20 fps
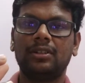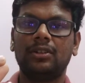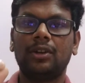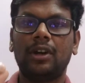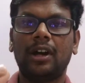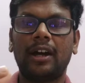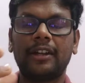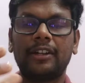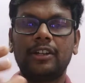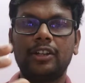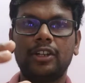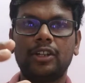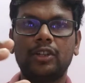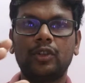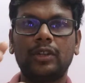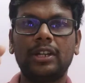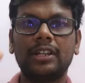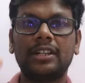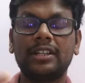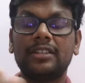and you
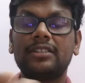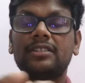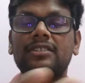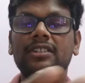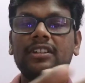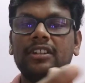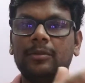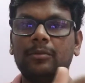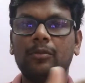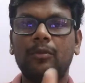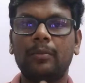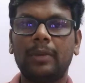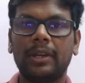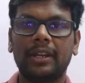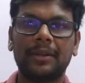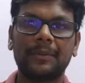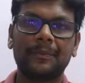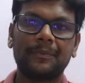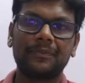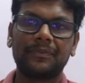can register in Mumbai.
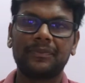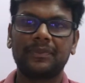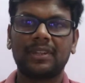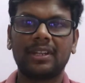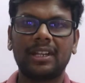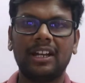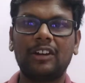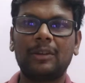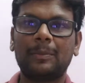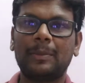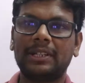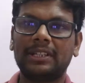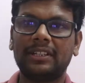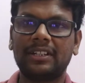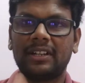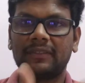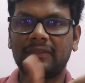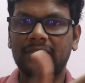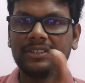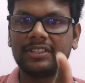Our patent
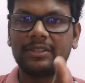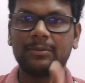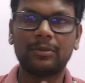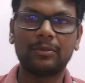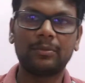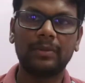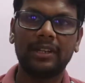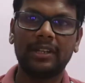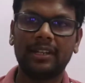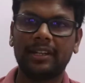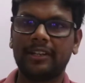office in Mumbai,